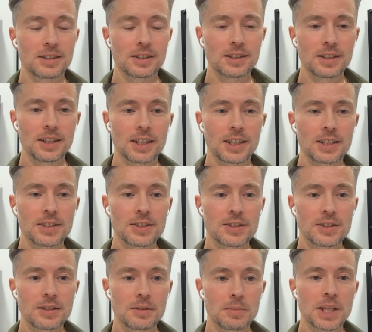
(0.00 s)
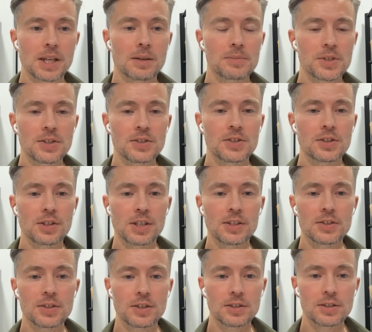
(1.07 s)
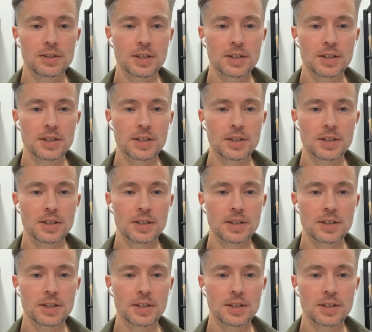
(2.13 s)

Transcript: Yeah. And it becomes easier and easier.